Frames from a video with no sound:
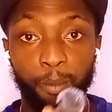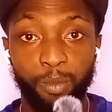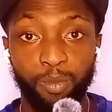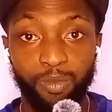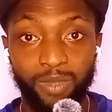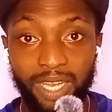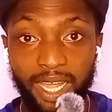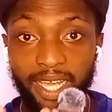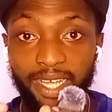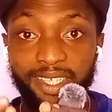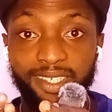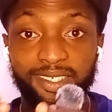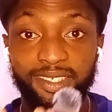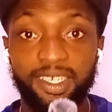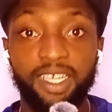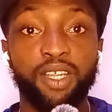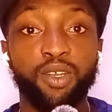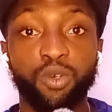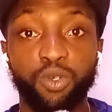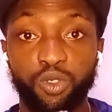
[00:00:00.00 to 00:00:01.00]
like
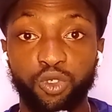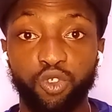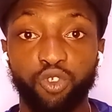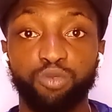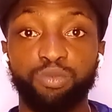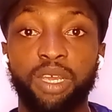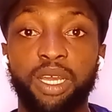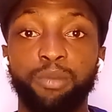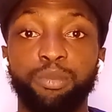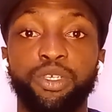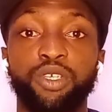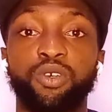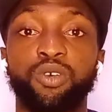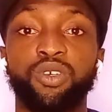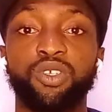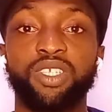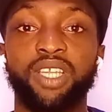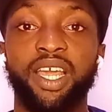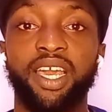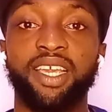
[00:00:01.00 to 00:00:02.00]
sell on Jumia
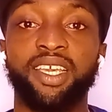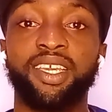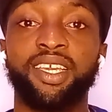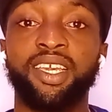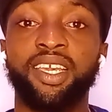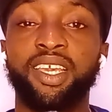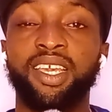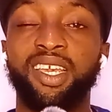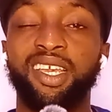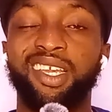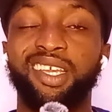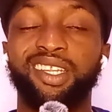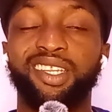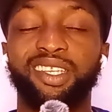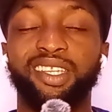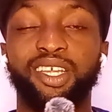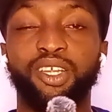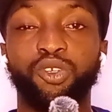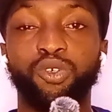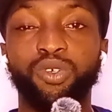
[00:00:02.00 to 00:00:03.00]
because like
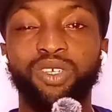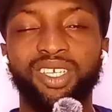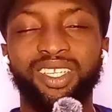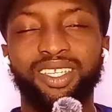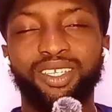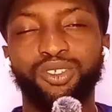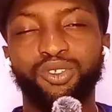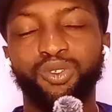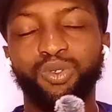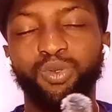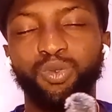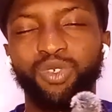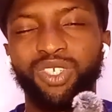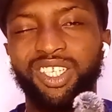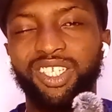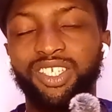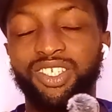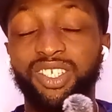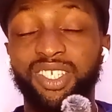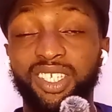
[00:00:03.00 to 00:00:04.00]
you don't
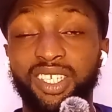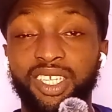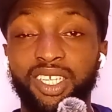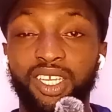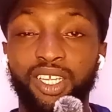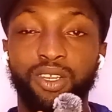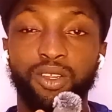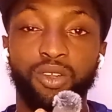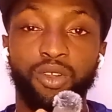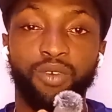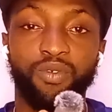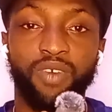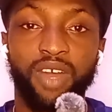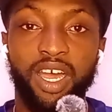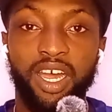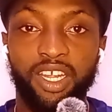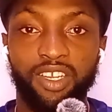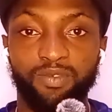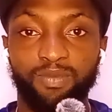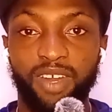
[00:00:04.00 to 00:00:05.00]
really see a lot of
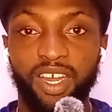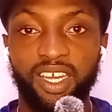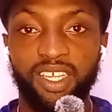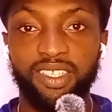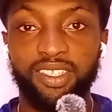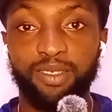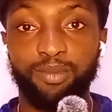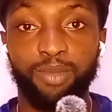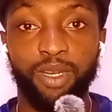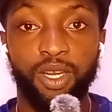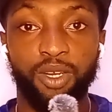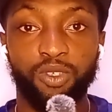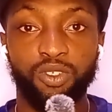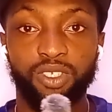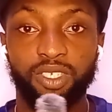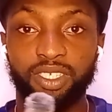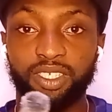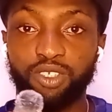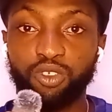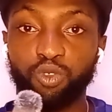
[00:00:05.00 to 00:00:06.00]
advert about
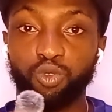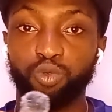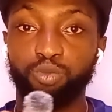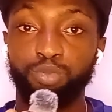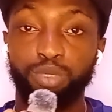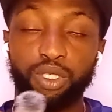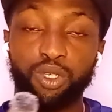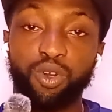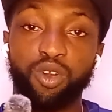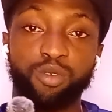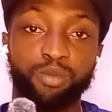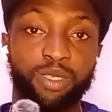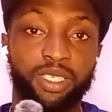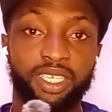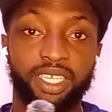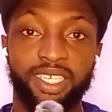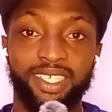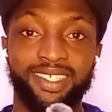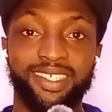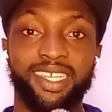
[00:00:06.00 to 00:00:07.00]
you becoming
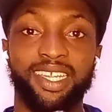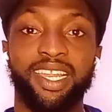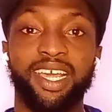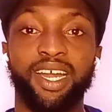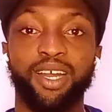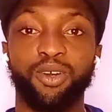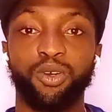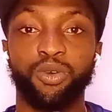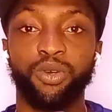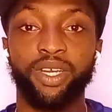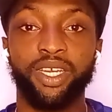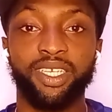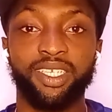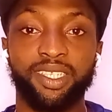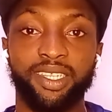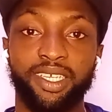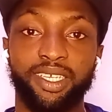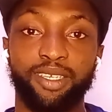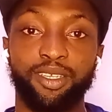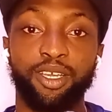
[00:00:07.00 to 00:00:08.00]
a seller or
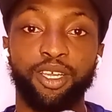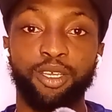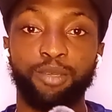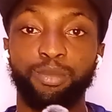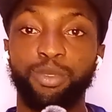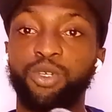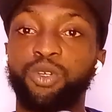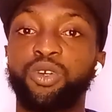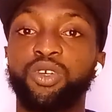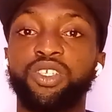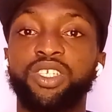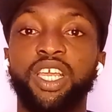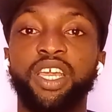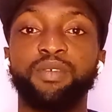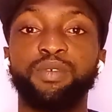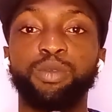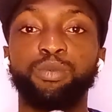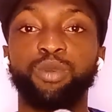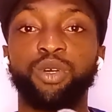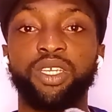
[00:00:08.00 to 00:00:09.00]
anything, because
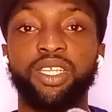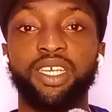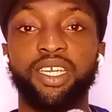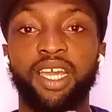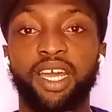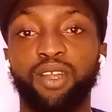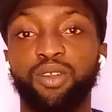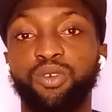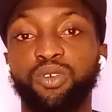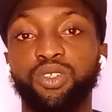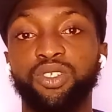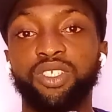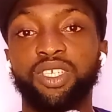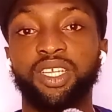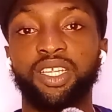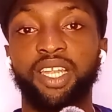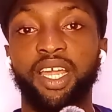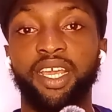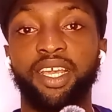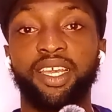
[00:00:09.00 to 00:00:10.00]
everybody cannot
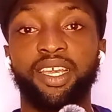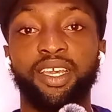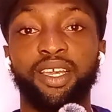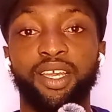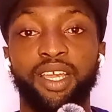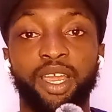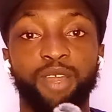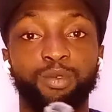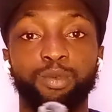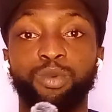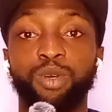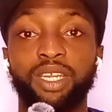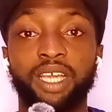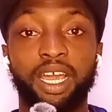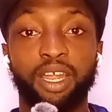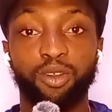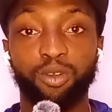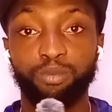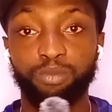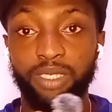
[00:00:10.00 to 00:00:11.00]

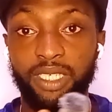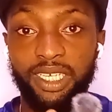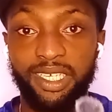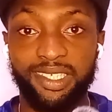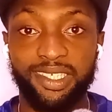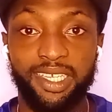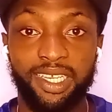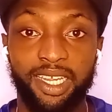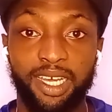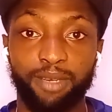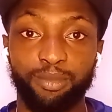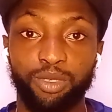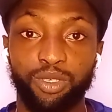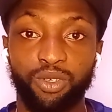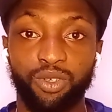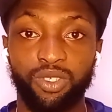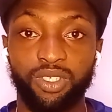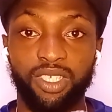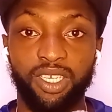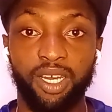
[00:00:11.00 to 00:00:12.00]
be a seller,
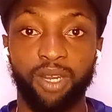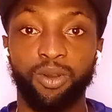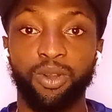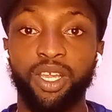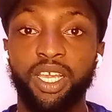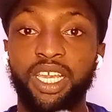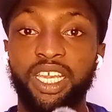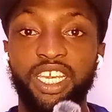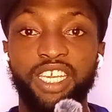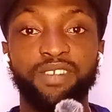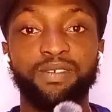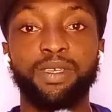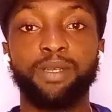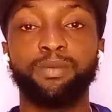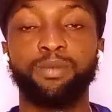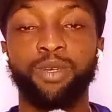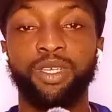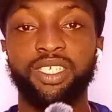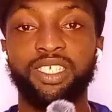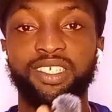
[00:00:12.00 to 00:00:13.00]
because now if
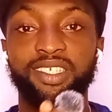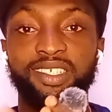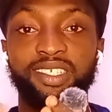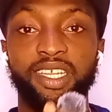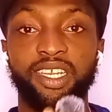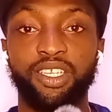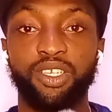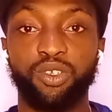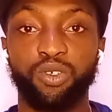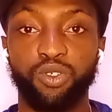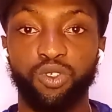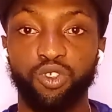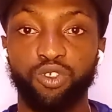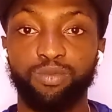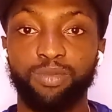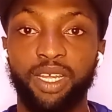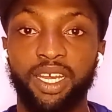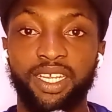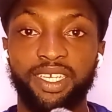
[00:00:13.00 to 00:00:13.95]
everybody is selling on Jumia,